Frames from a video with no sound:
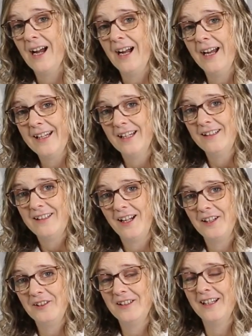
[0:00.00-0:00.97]
I can
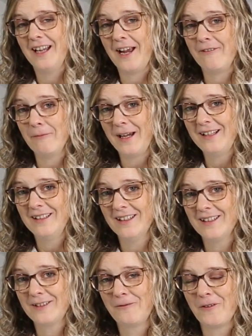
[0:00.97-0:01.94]
tell you that I've made
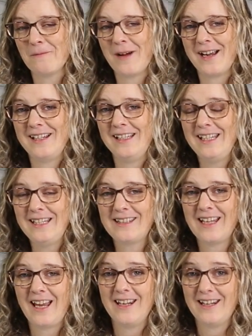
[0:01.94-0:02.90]
this for my
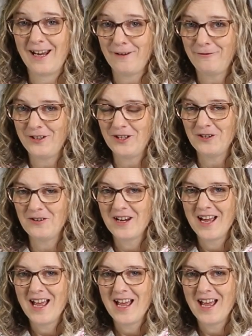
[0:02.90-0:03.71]
niece and nephew,